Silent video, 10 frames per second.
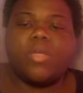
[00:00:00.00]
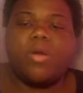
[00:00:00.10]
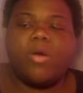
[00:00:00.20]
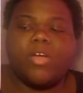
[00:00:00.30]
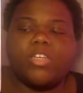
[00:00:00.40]

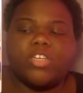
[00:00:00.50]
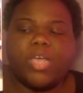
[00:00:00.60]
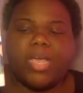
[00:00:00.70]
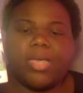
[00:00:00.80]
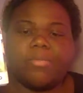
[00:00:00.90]
are
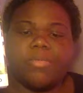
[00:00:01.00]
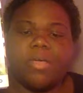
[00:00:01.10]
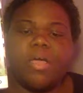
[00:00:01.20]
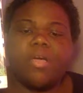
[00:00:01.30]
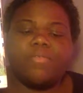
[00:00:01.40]
ashamed
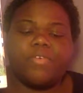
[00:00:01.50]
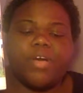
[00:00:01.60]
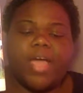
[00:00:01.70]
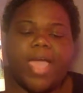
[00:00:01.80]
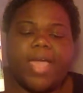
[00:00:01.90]
for
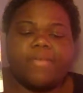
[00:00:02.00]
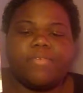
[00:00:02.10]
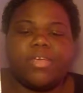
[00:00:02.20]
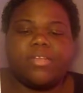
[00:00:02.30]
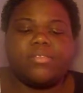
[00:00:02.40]

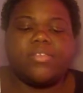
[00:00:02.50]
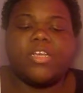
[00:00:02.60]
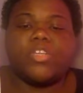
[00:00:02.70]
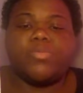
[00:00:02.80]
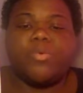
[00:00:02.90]
having
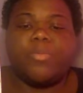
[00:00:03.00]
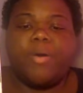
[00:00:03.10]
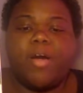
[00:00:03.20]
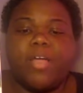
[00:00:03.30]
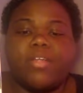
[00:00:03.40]
sexual
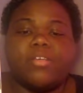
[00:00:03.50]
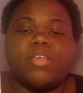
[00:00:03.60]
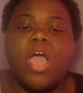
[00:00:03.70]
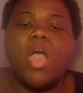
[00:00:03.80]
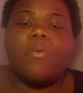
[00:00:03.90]
partners,
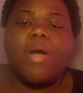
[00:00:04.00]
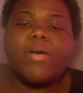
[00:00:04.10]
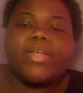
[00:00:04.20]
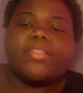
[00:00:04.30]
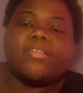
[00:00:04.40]
while
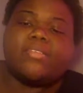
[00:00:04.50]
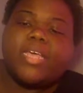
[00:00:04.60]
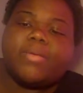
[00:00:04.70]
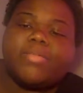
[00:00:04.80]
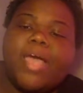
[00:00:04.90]
at the
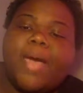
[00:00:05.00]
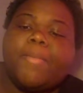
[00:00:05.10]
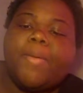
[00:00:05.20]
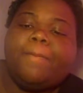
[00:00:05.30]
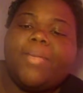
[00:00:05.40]
same time
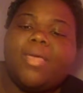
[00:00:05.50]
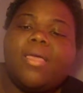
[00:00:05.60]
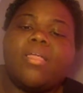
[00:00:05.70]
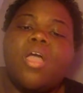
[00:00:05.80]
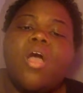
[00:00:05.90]

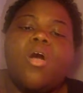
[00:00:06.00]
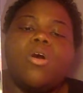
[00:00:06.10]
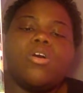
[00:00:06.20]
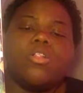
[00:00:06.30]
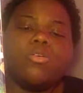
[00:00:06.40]
men are
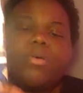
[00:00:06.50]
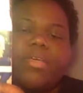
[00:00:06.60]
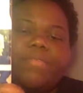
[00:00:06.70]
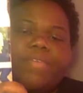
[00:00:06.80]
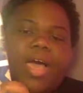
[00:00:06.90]

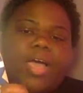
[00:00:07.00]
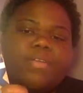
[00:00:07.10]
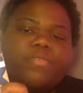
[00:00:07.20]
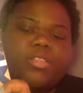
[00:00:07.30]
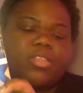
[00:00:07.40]
glorified
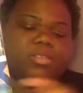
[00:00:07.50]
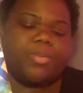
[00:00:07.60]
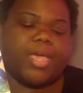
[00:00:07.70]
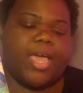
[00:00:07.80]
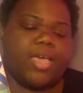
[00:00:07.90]
for this
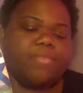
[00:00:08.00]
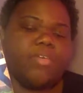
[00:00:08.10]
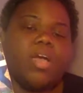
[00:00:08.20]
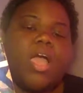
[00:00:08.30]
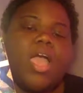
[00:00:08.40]
behavior
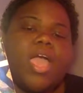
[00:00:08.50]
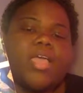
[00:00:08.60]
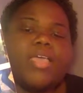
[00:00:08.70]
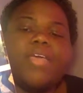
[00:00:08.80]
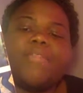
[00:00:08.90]

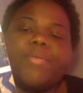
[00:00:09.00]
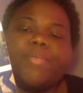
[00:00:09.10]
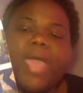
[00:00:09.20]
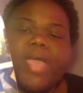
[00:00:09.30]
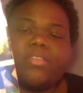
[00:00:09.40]
and given
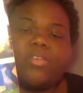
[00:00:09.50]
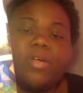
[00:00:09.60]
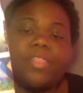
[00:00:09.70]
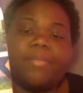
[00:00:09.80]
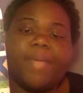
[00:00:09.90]
pats
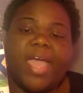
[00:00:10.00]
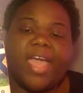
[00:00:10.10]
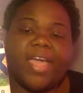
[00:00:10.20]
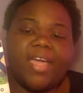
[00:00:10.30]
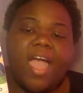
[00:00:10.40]
on the
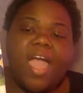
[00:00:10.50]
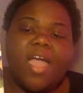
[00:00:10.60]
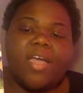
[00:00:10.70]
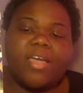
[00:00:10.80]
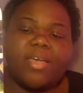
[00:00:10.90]
back.
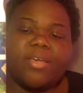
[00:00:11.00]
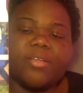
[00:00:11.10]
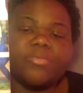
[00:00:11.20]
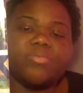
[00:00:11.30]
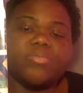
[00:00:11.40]
And